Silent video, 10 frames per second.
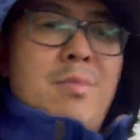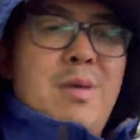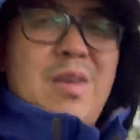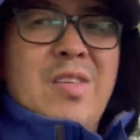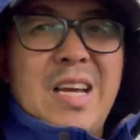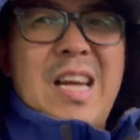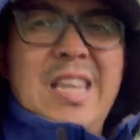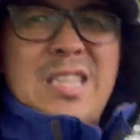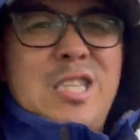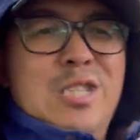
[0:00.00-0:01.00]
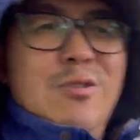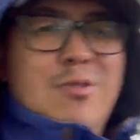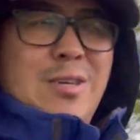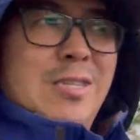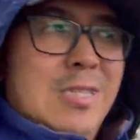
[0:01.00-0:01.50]
I think I need to do
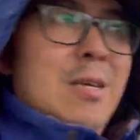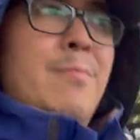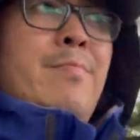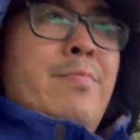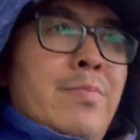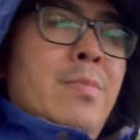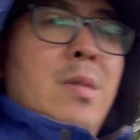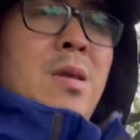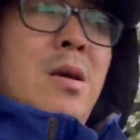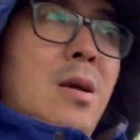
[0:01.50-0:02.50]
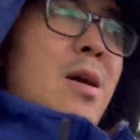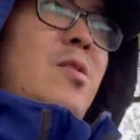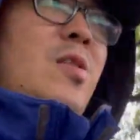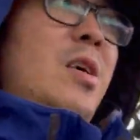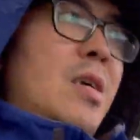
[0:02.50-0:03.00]
this. I
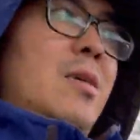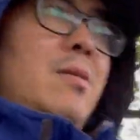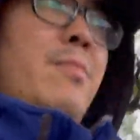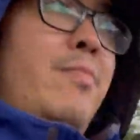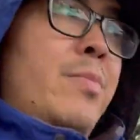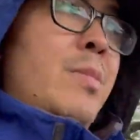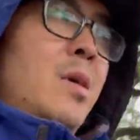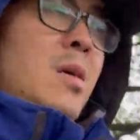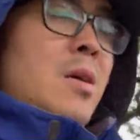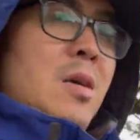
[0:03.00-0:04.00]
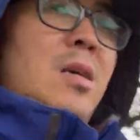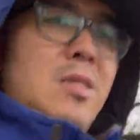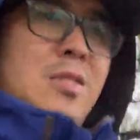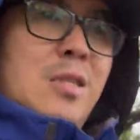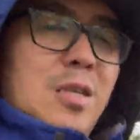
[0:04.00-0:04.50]
think
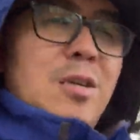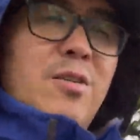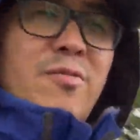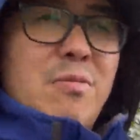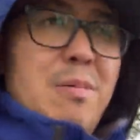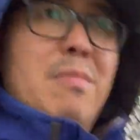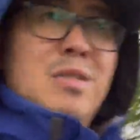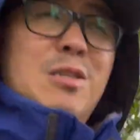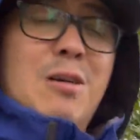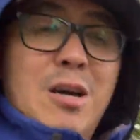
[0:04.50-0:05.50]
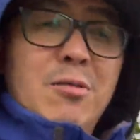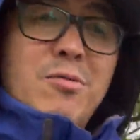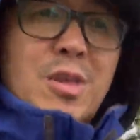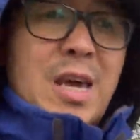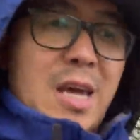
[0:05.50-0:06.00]
it's good for my mental
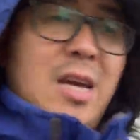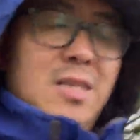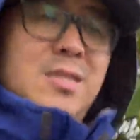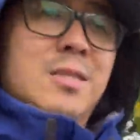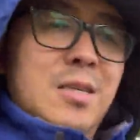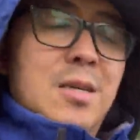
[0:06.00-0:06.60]
health and